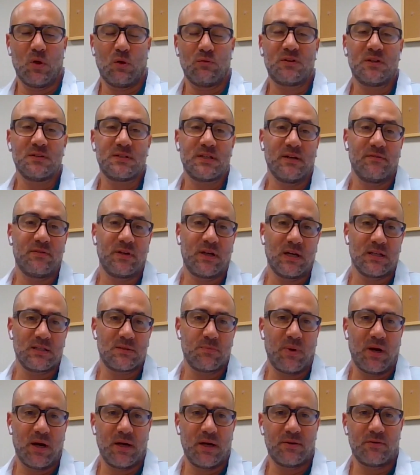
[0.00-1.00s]
of the cervical
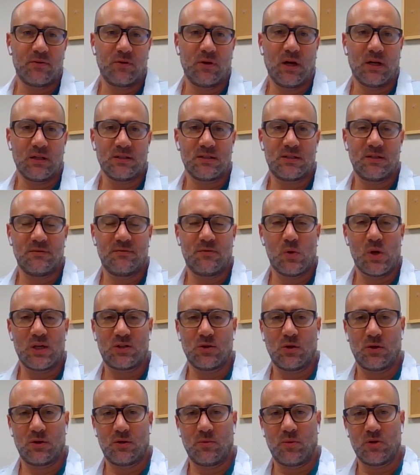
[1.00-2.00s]
spine, regardless if we
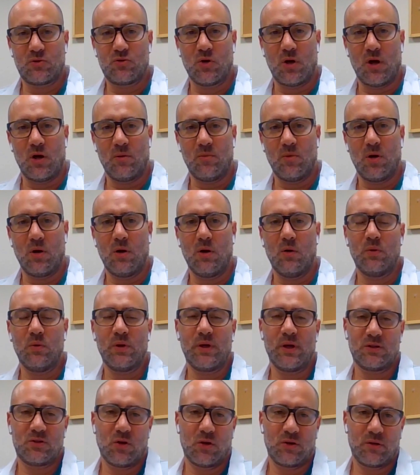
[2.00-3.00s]
are talking about trauma or
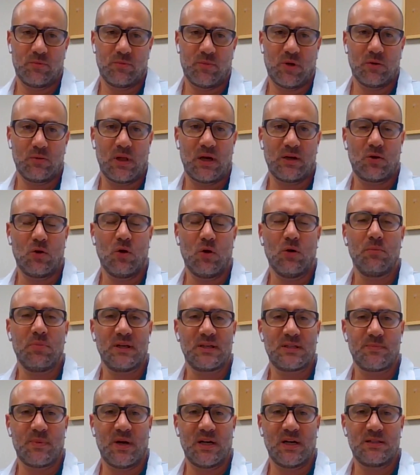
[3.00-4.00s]
we are talking about like
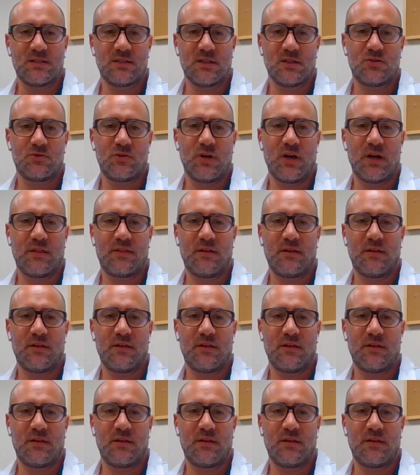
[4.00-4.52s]
complex spine surgery,